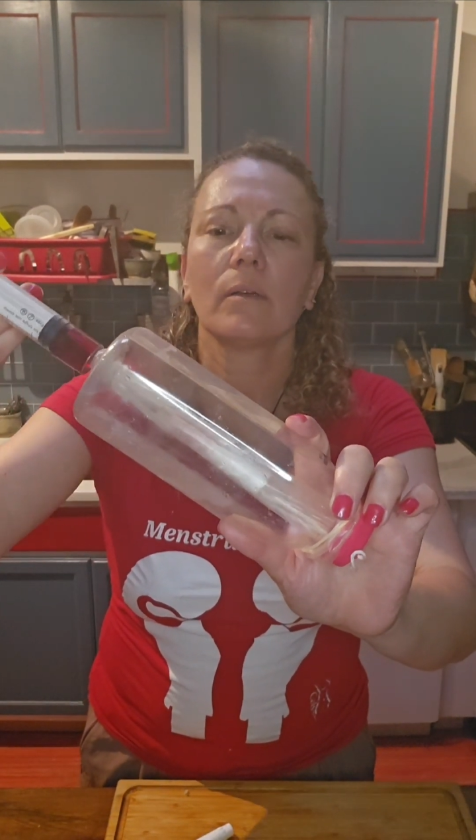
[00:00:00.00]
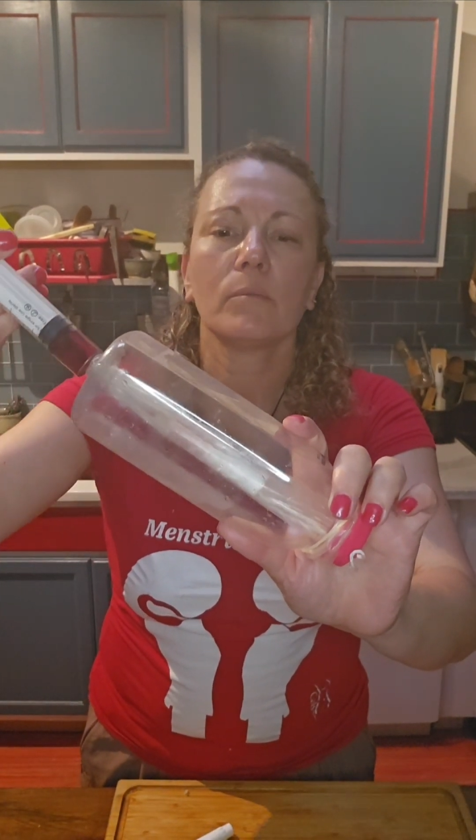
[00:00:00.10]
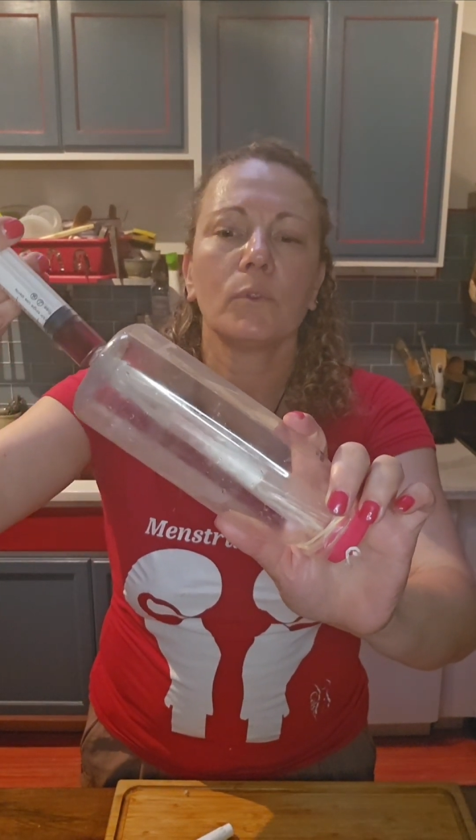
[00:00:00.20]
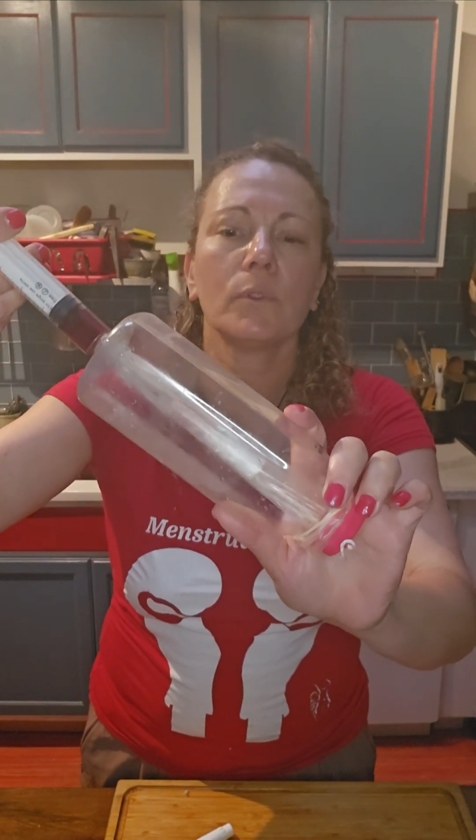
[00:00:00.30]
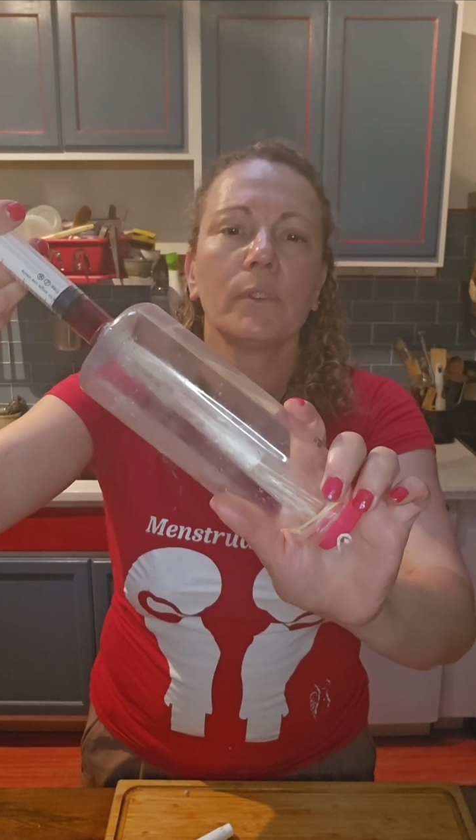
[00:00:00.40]

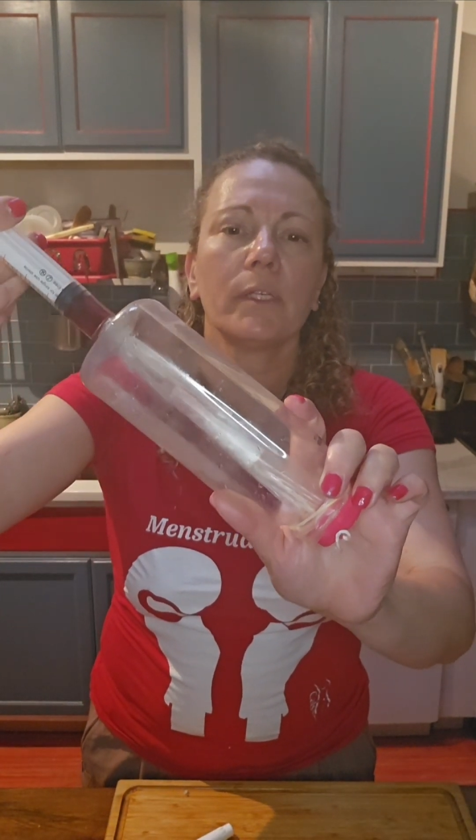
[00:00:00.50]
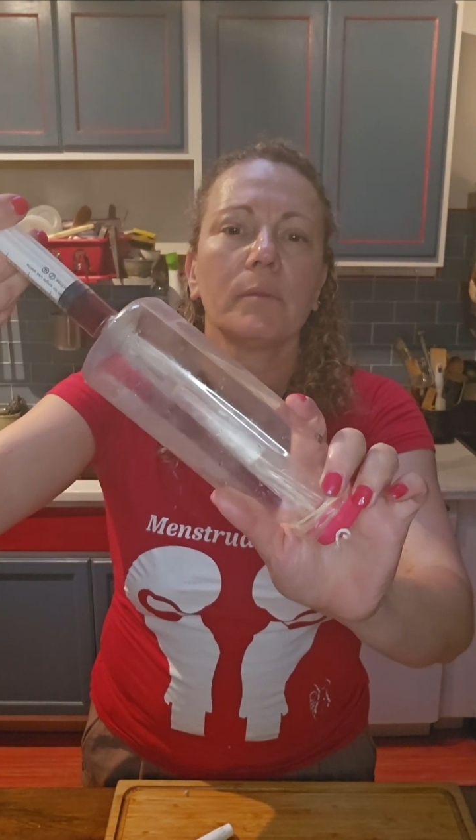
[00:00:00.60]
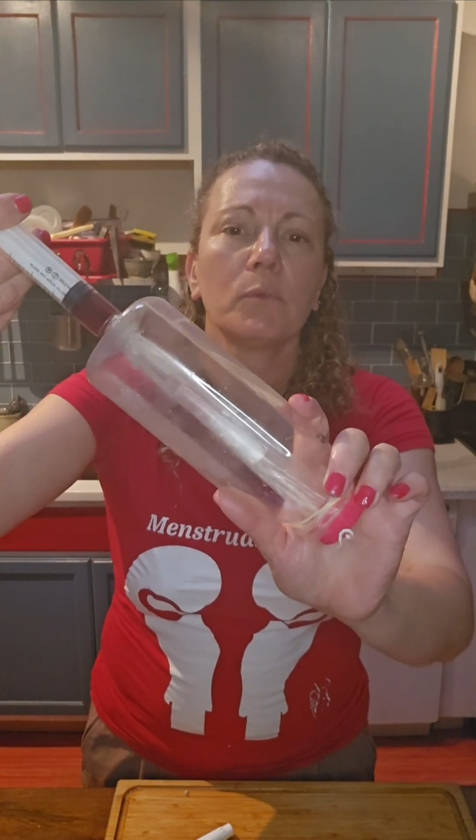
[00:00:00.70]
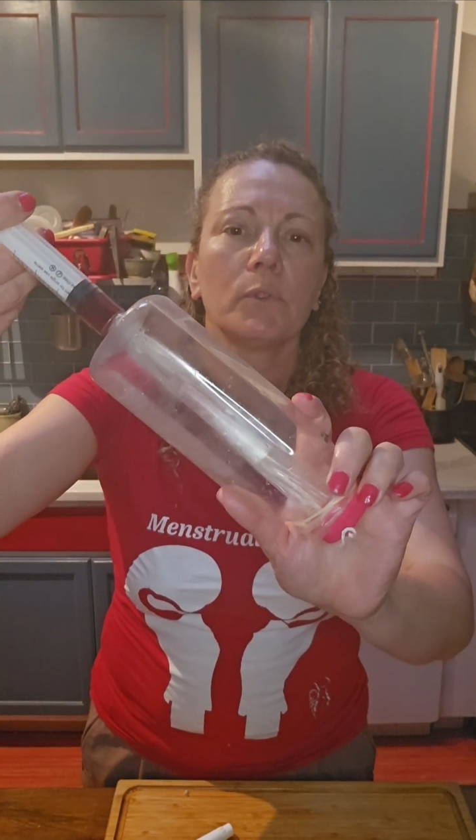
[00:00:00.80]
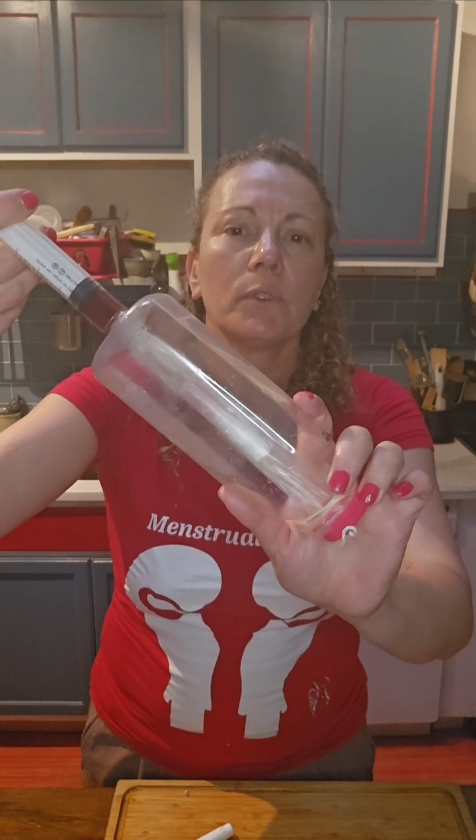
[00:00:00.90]
more
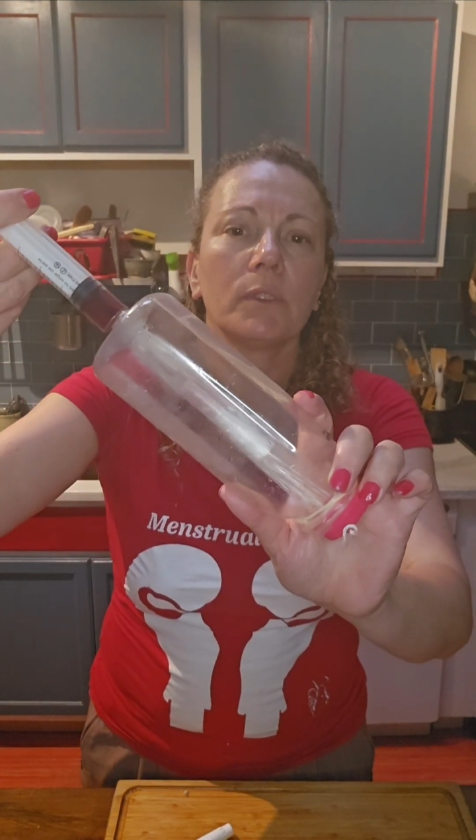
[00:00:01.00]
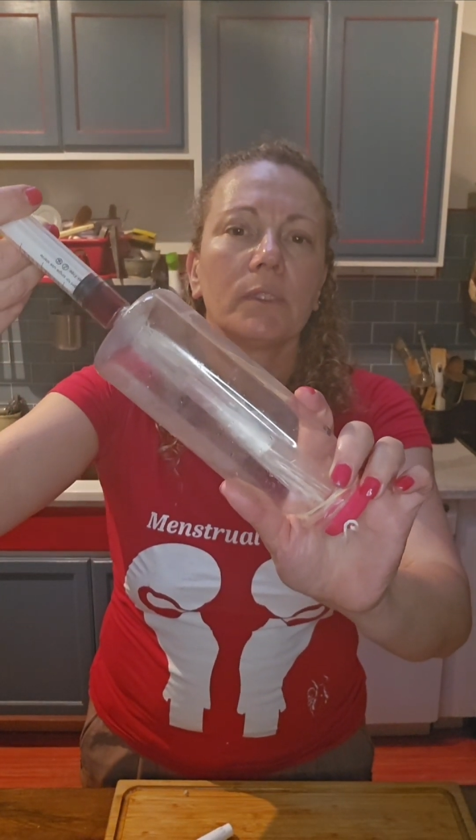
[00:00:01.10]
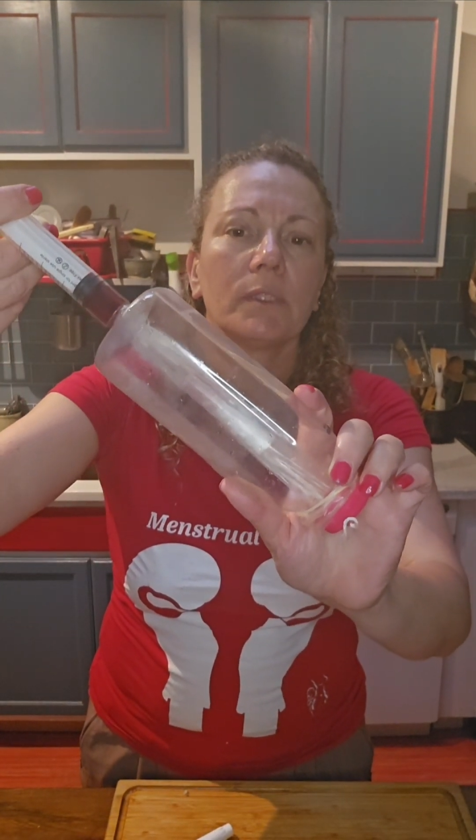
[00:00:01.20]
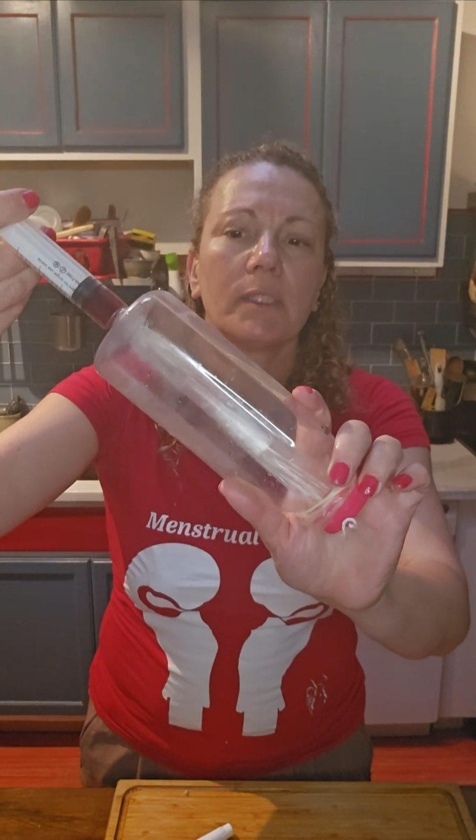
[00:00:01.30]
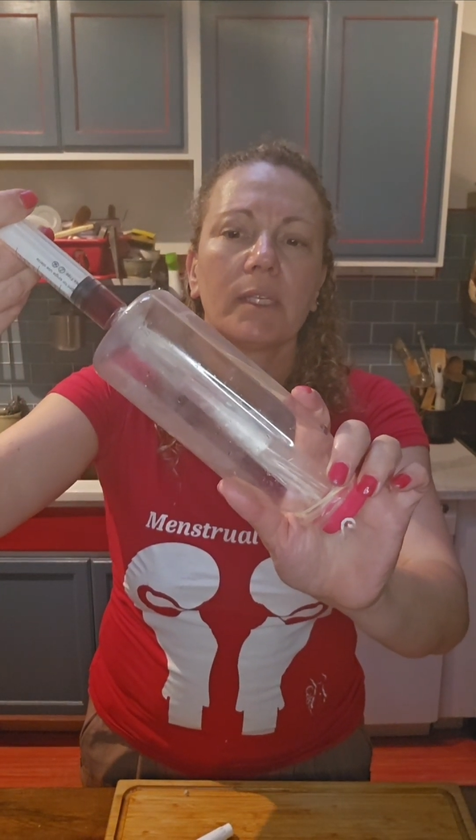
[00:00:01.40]
and
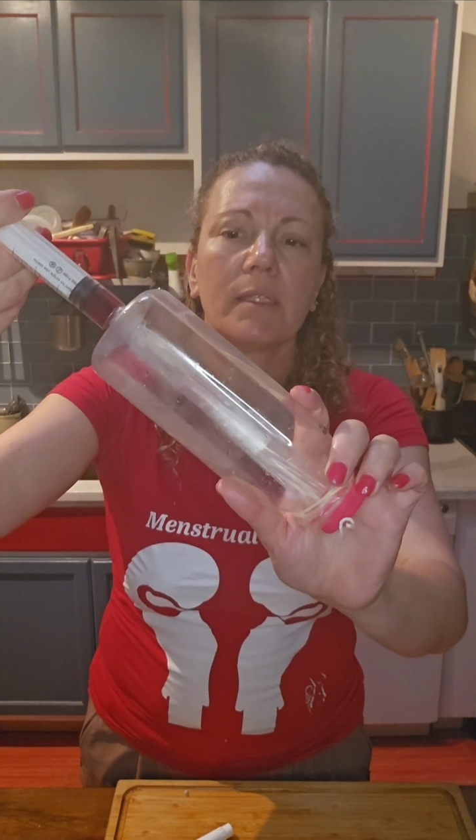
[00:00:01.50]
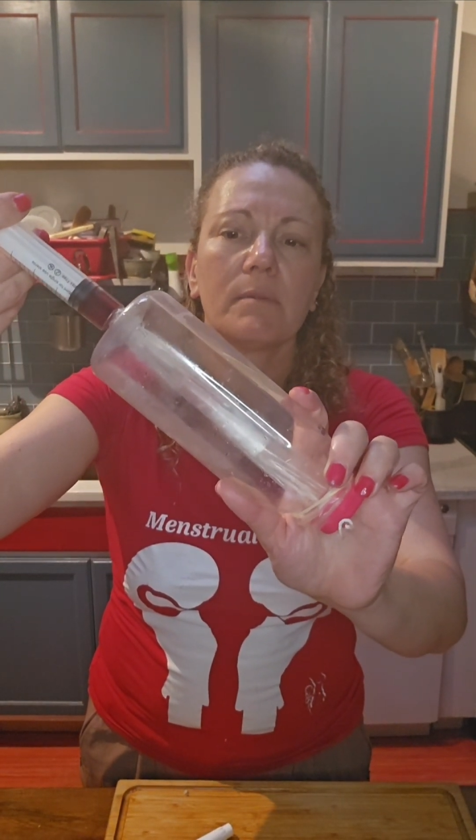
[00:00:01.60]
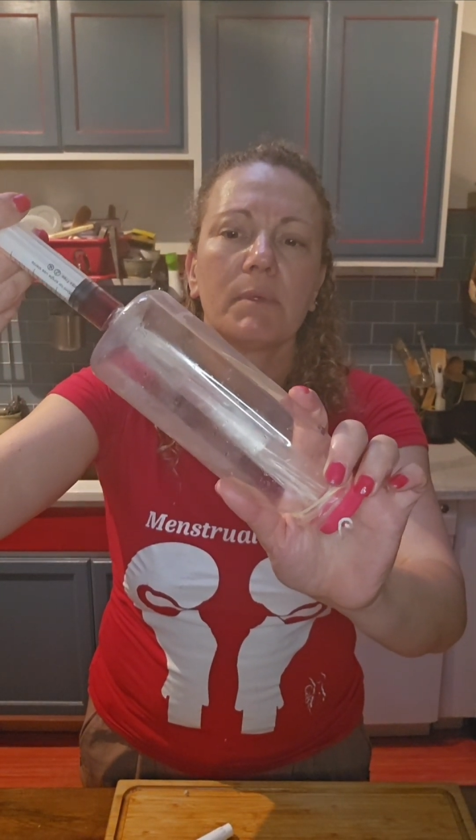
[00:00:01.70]
more is